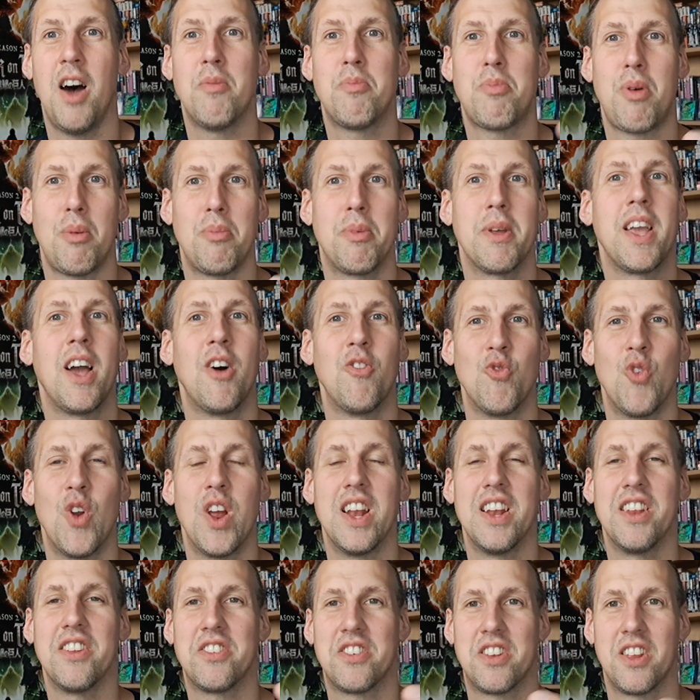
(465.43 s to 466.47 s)
probably
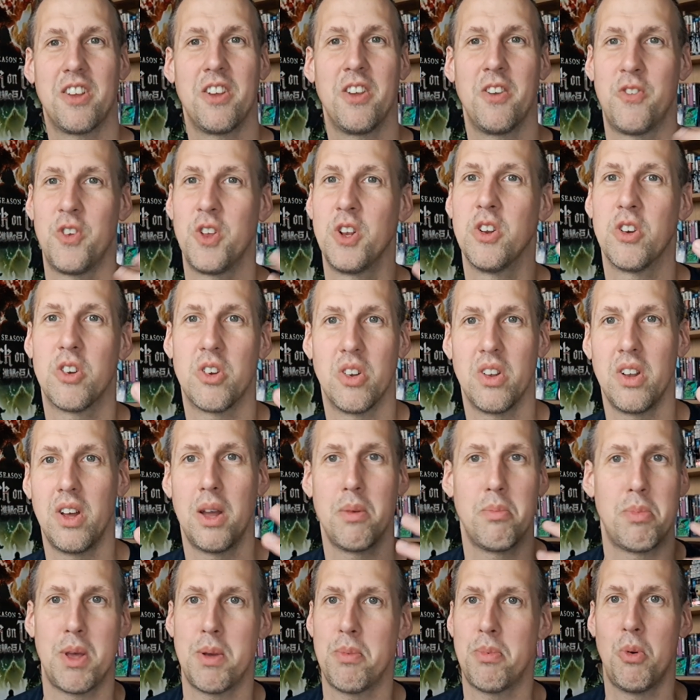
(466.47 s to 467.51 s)
unrealistic. If you look
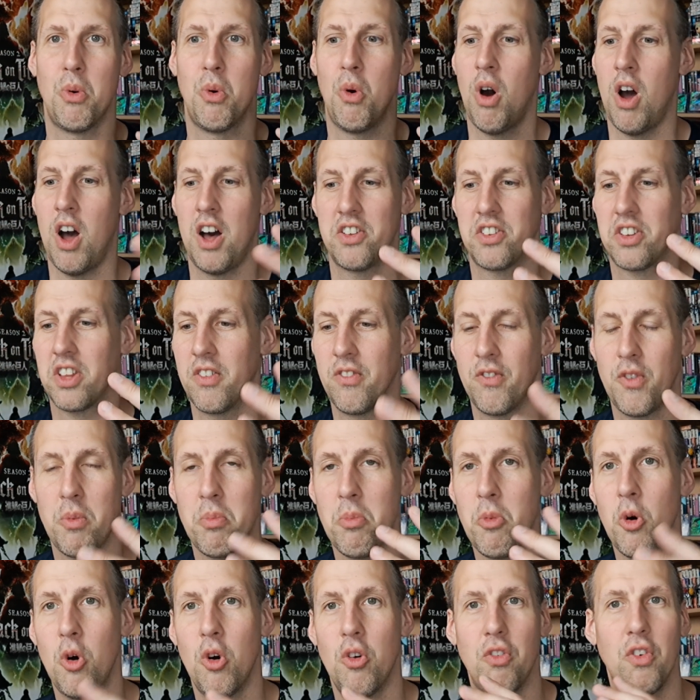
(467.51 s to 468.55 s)
online, people are asking for
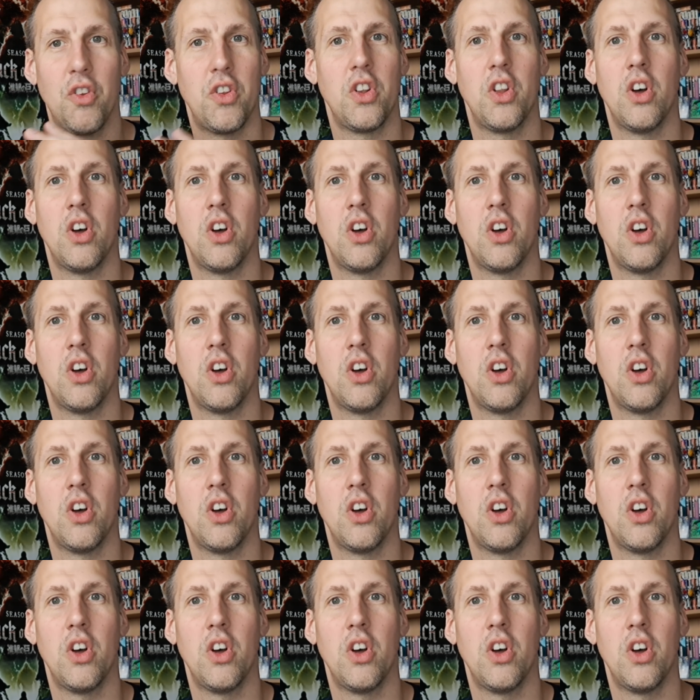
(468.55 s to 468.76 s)
more